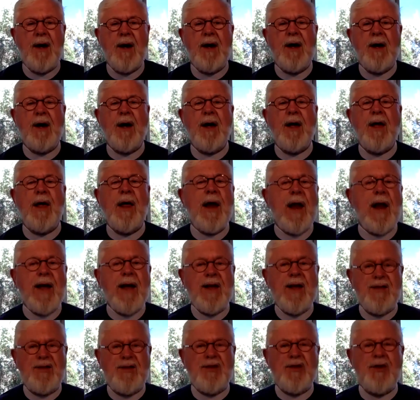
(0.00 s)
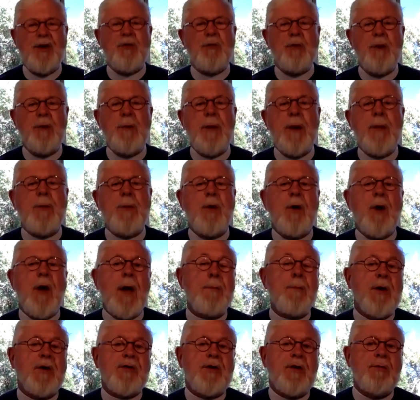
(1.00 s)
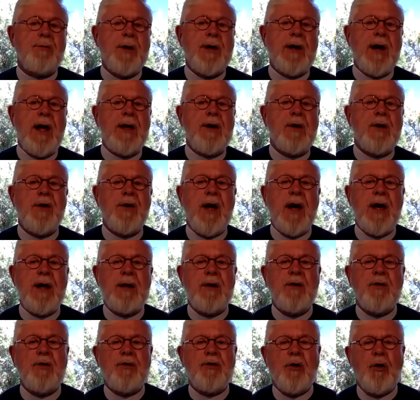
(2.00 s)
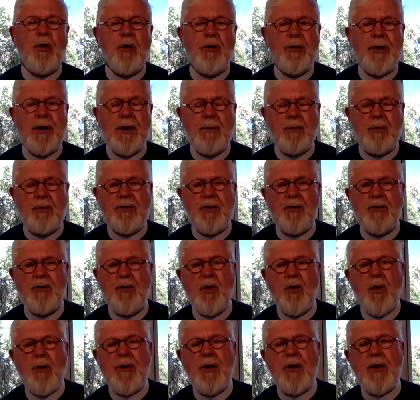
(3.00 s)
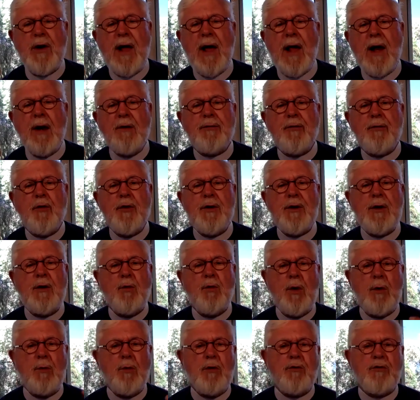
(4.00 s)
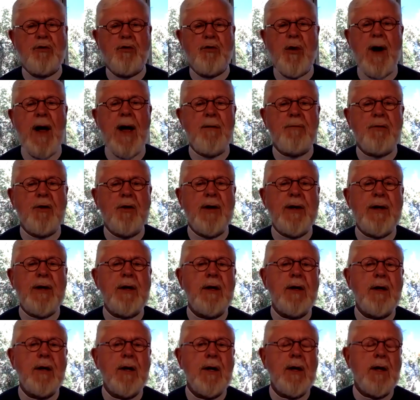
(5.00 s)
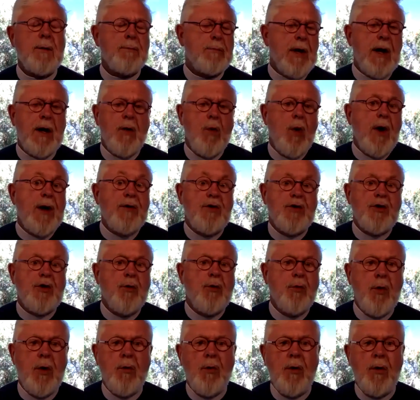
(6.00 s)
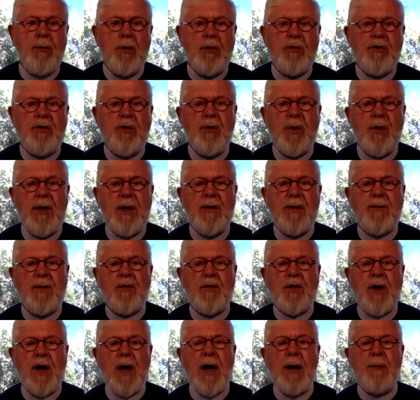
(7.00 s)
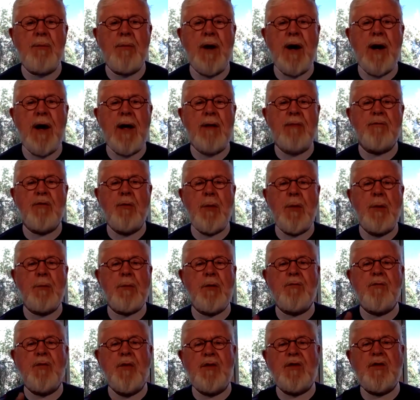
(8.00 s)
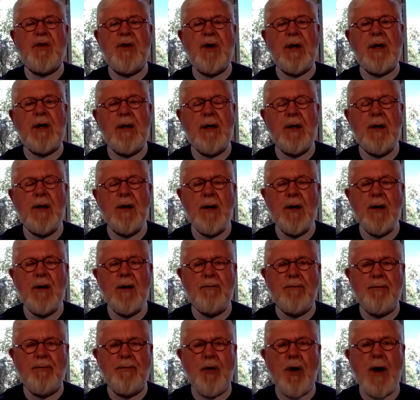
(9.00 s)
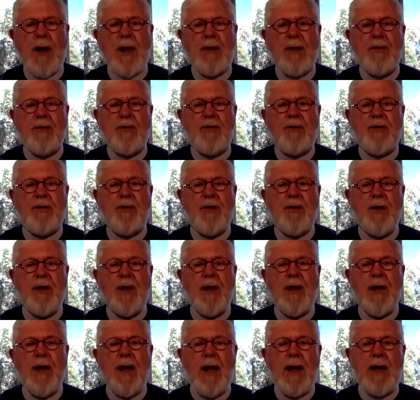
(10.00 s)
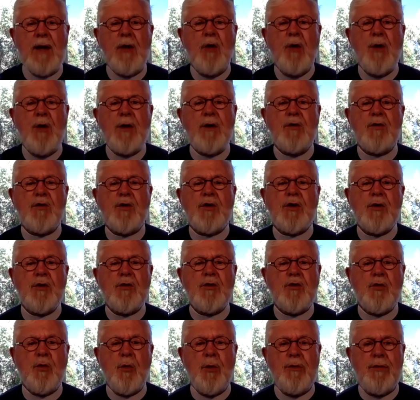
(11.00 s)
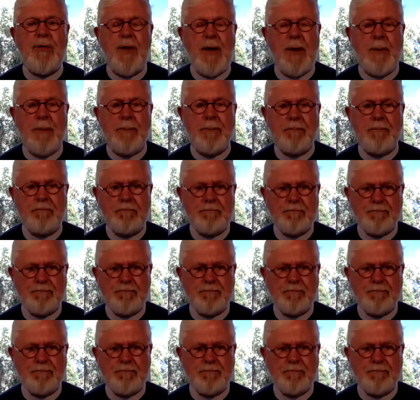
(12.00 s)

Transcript: And I can still remember, I must have been 8 or 9 years old, and it was in Northern California. We were traveling, not quite sure what we were doing at the time, but I can remember visiting friends and going to church with them.